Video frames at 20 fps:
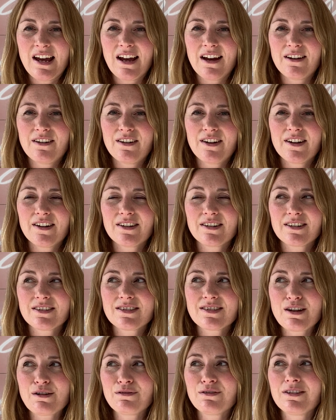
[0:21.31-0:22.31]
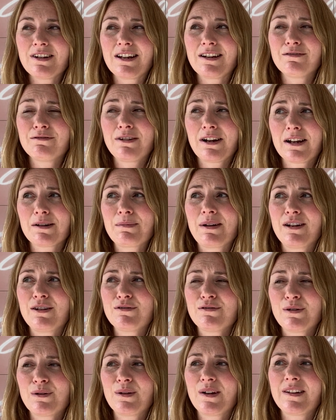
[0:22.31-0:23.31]
and I definitely
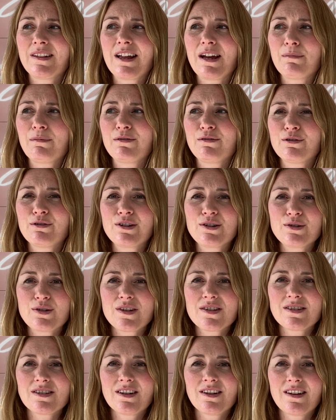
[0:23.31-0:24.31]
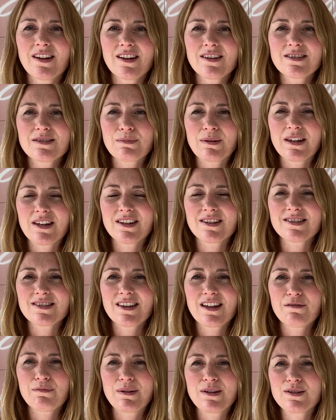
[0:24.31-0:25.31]
recommend following them if you're interested in this because
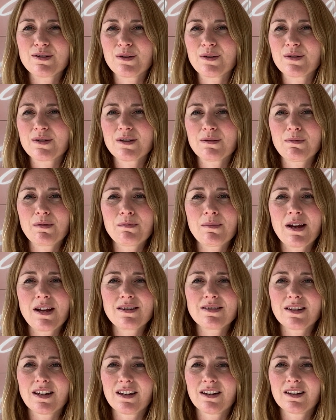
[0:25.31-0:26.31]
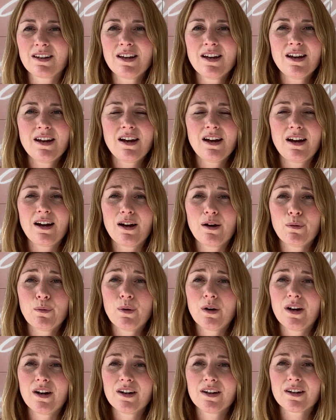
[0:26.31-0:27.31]
they've been doing some amazing
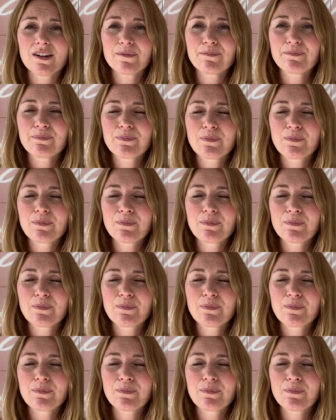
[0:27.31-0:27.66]
work.